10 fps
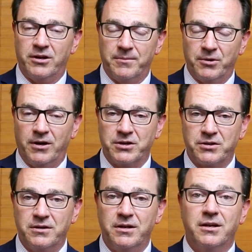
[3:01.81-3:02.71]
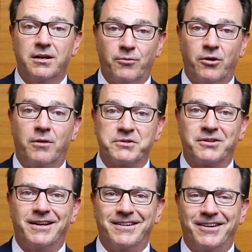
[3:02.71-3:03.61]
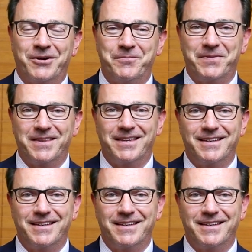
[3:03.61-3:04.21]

law and immigration, and we're always glad to help.